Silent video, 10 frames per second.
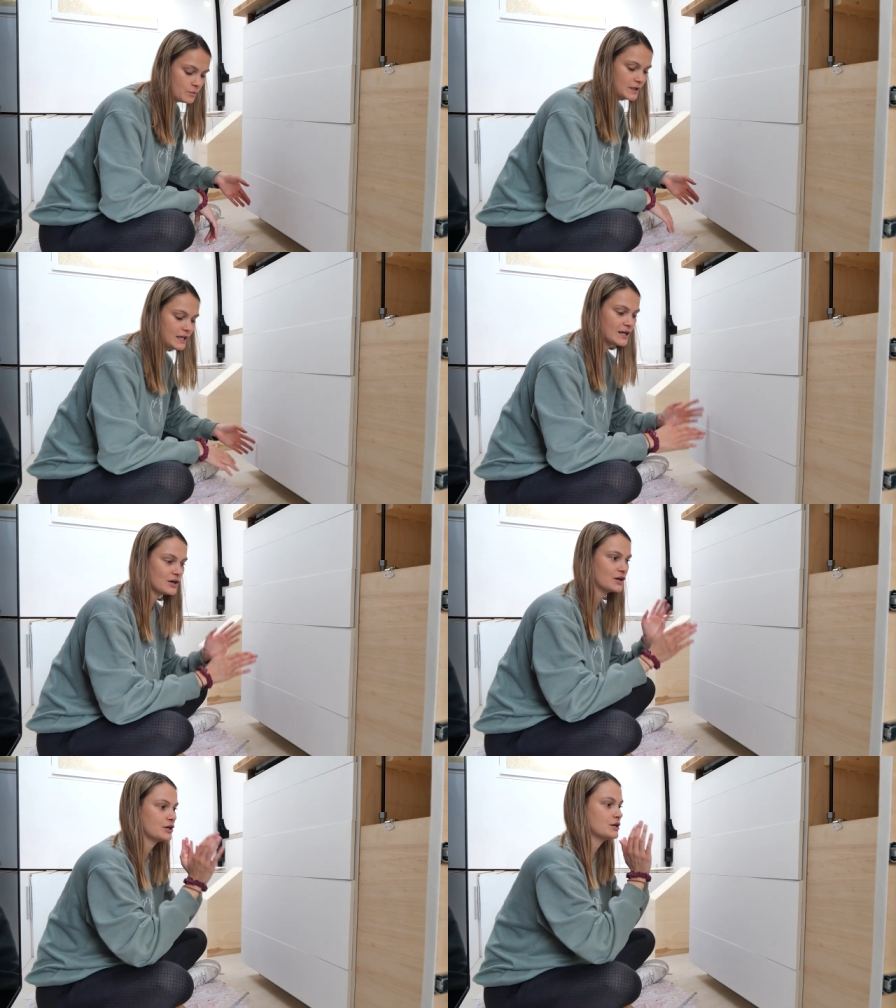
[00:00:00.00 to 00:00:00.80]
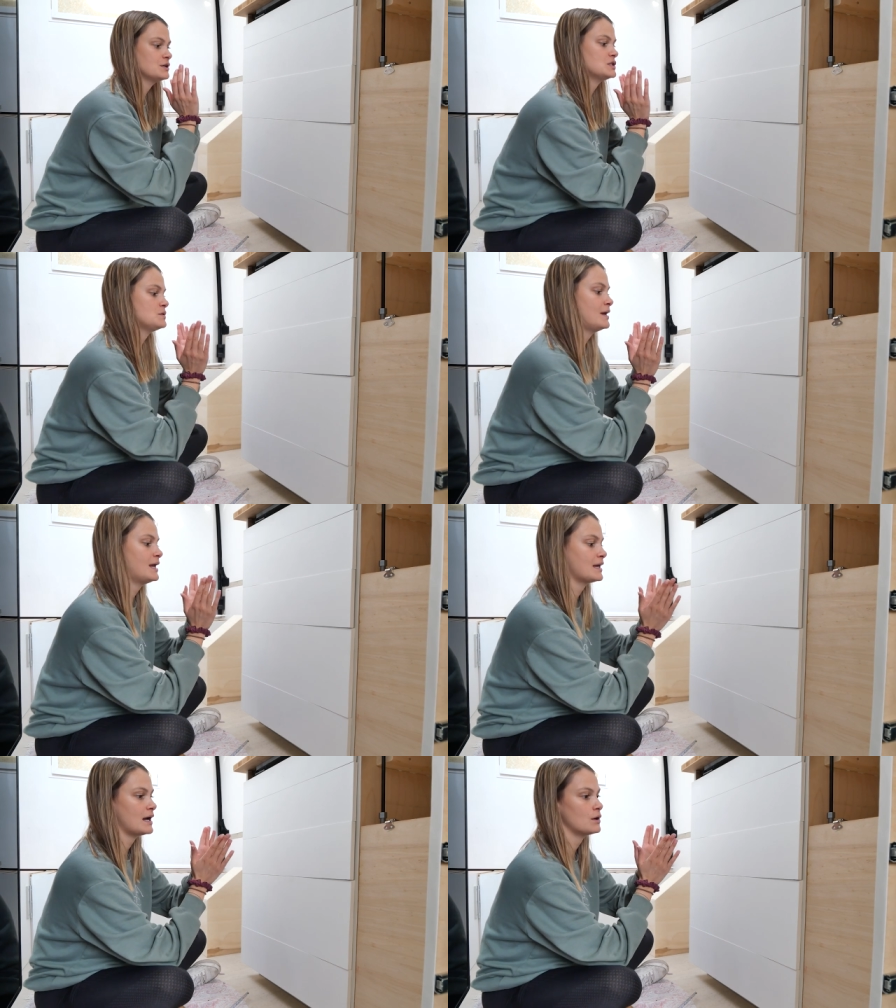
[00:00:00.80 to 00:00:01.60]
we are going to
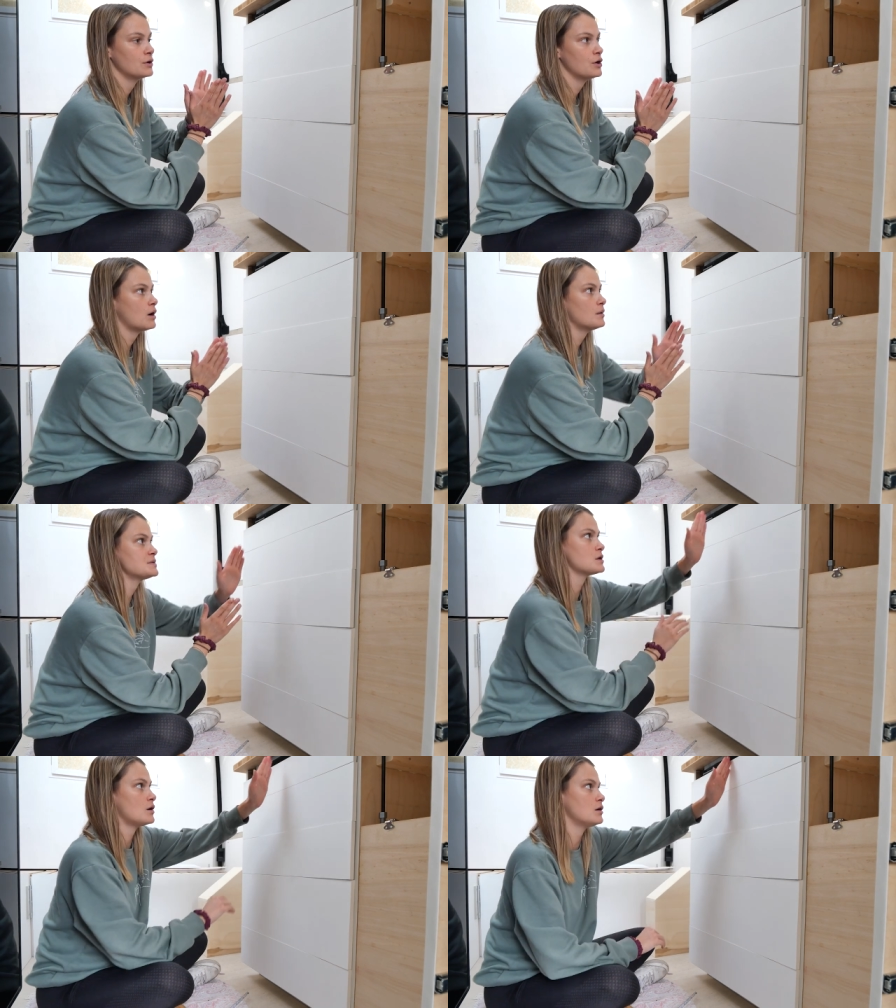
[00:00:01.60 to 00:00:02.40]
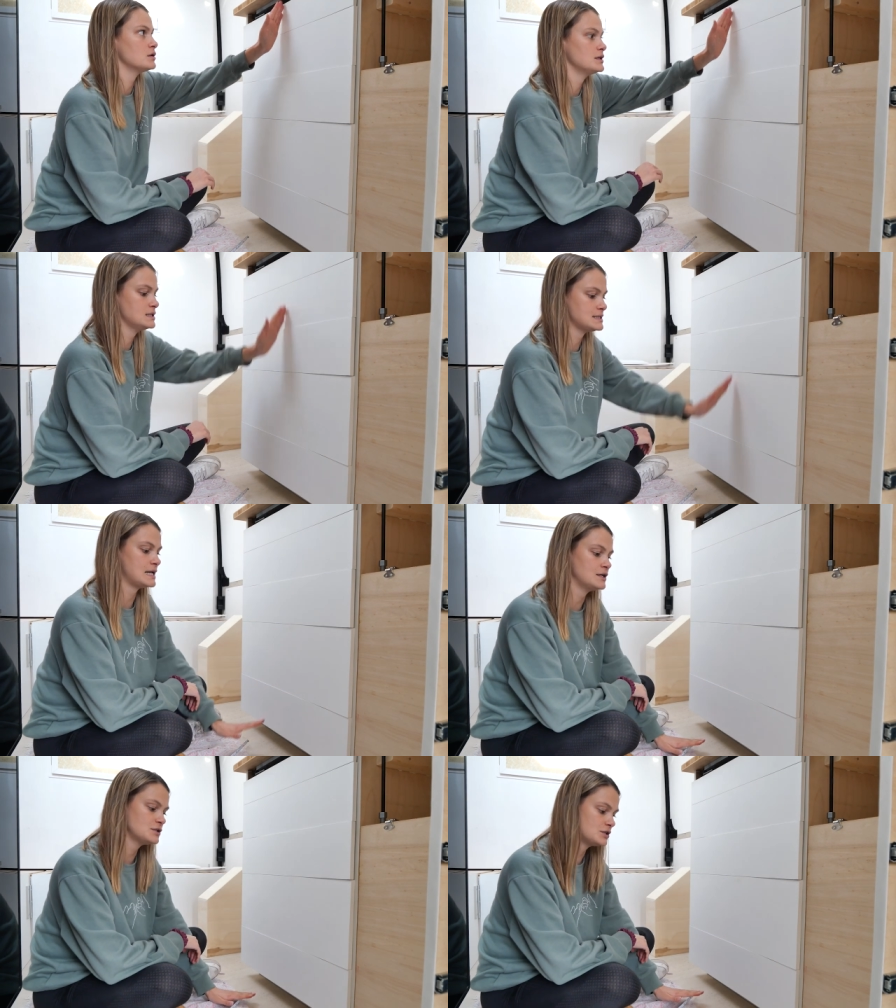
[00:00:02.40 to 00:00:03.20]
make our knobs all in the
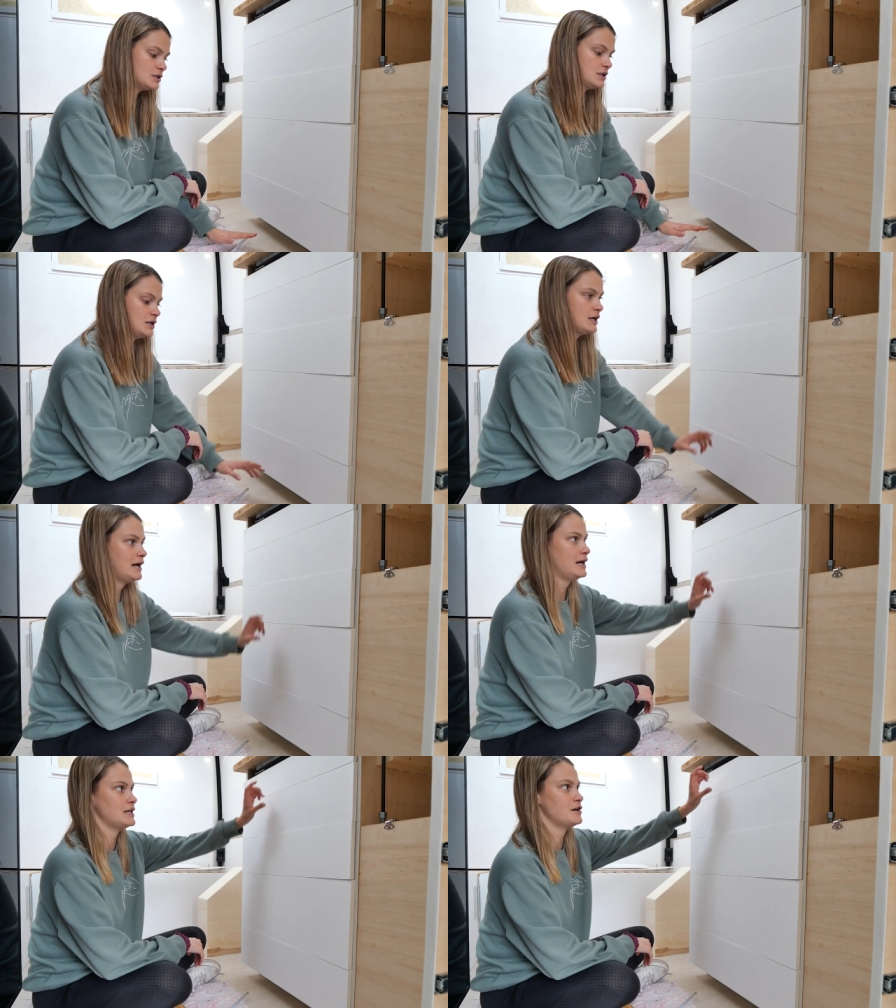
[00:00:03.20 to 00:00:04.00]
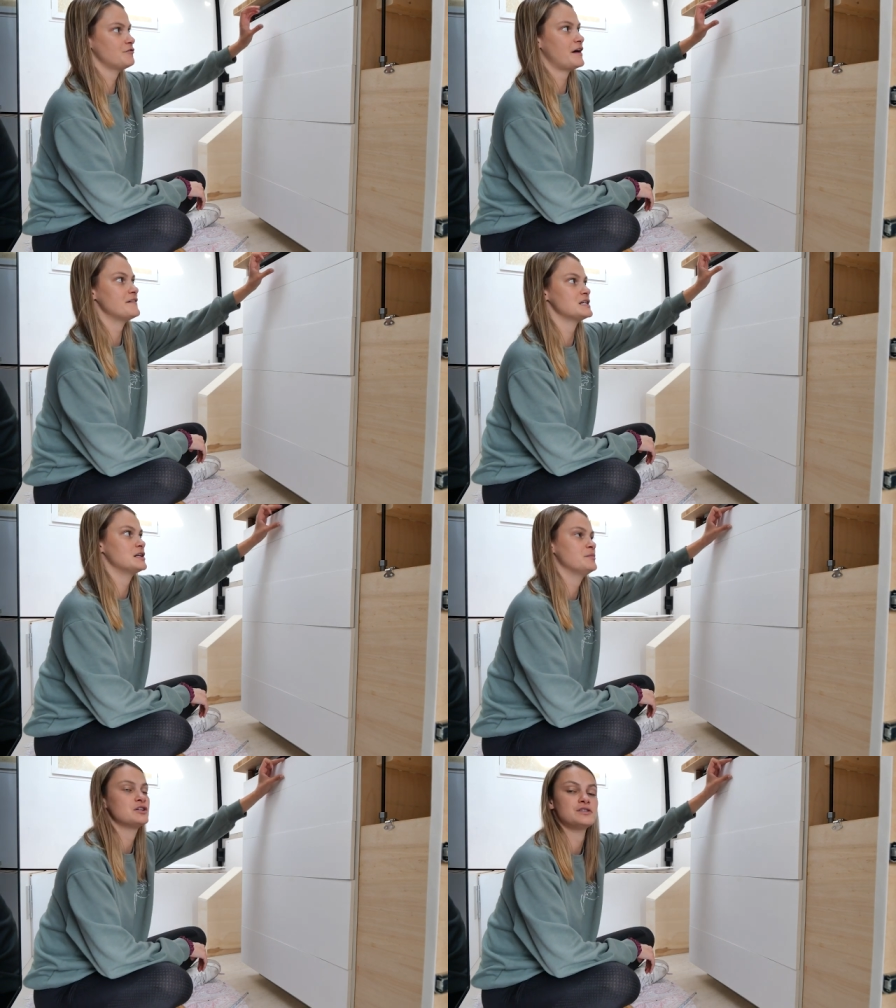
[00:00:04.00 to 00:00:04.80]
center and then five
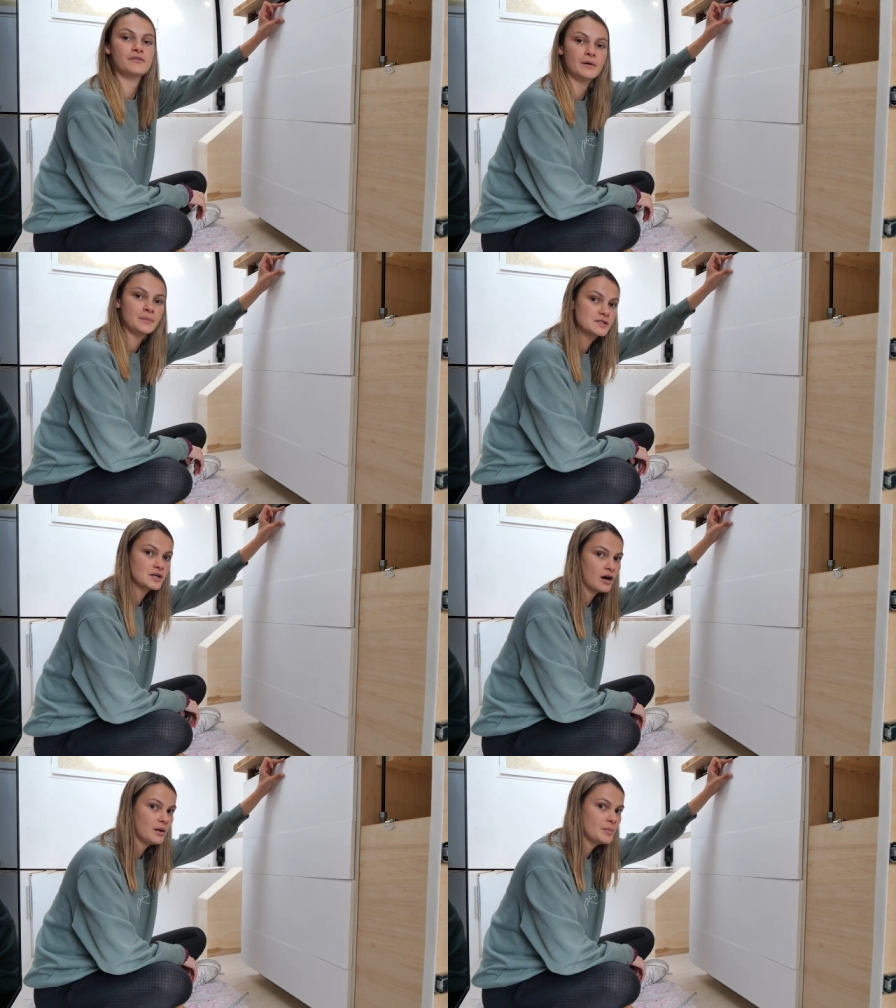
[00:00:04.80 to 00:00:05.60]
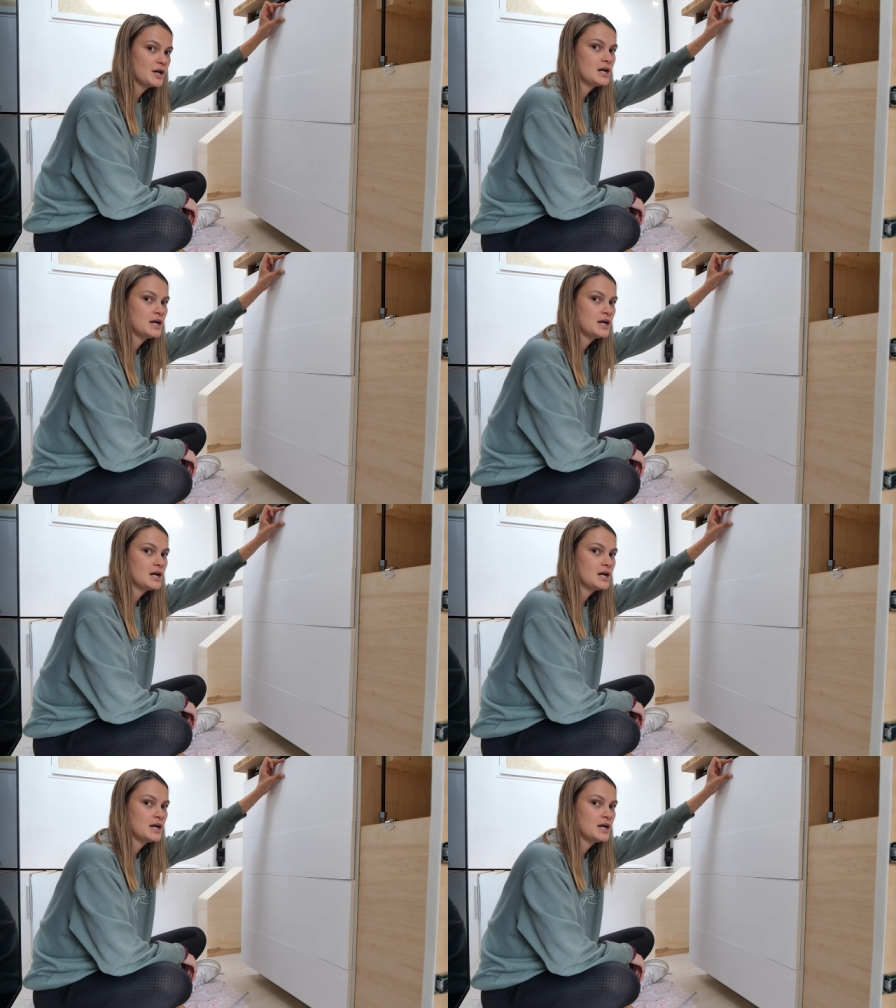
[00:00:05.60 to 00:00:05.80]
centimeters from the top.